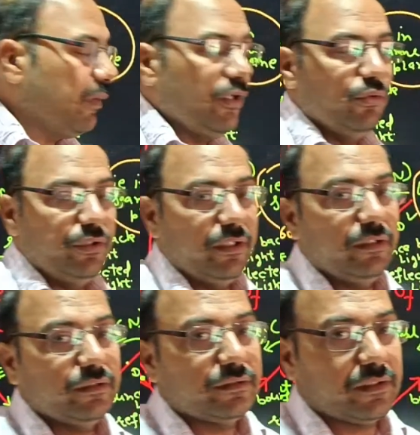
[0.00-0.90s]
by using
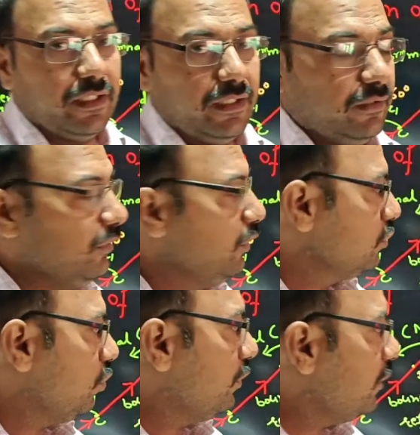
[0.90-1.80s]
scale.
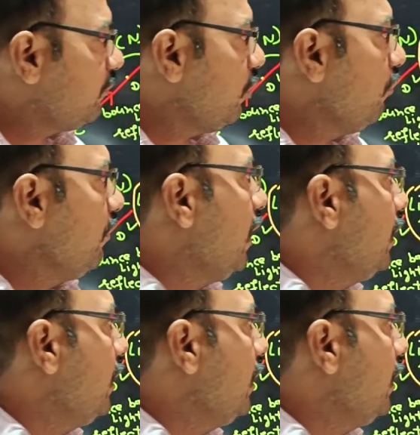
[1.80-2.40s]
So this phenomena